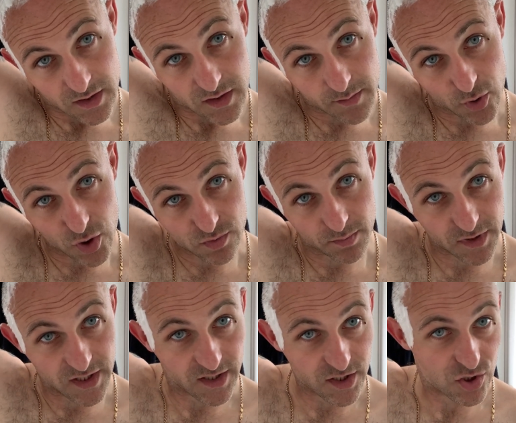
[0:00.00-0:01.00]
The boys were
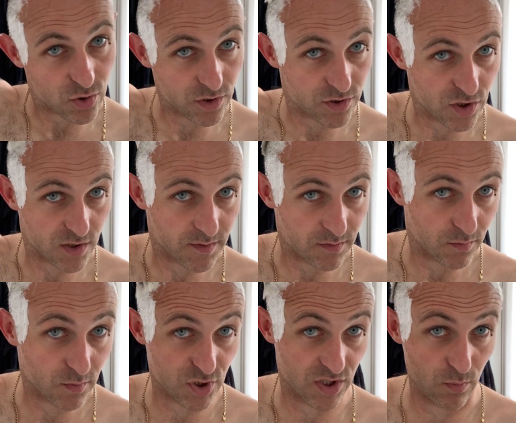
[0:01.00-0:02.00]
playing in a soccer tournament,
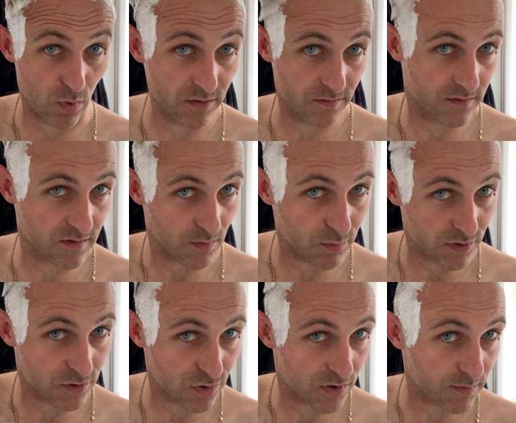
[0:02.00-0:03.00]
which they won. They won the
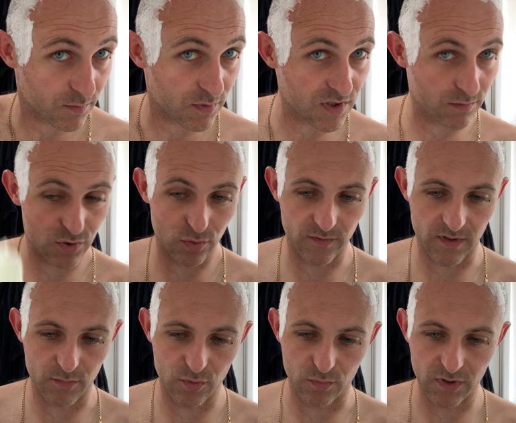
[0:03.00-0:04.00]
tournament, which I was over the
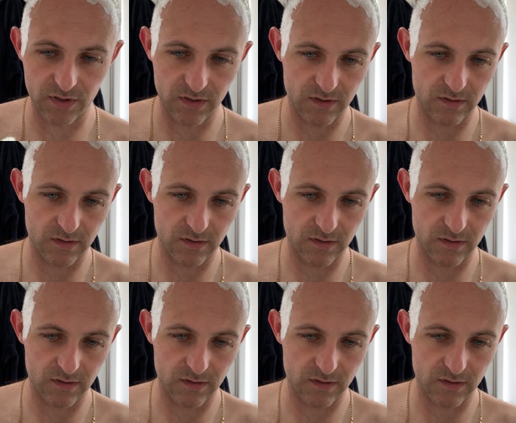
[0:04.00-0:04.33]
moon with.